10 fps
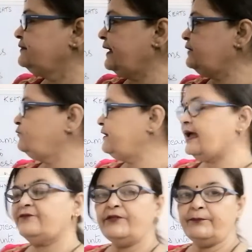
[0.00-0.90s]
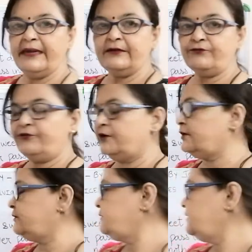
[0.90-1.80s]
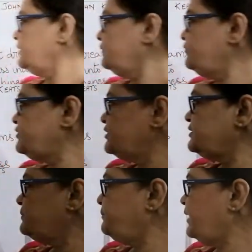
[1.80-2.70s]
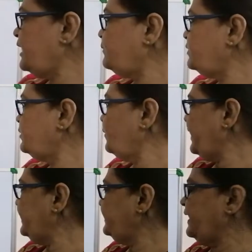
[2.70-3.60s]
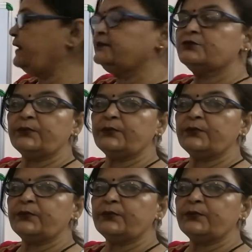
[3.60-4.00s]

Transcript: Then we have the metaphor which is bower quiet and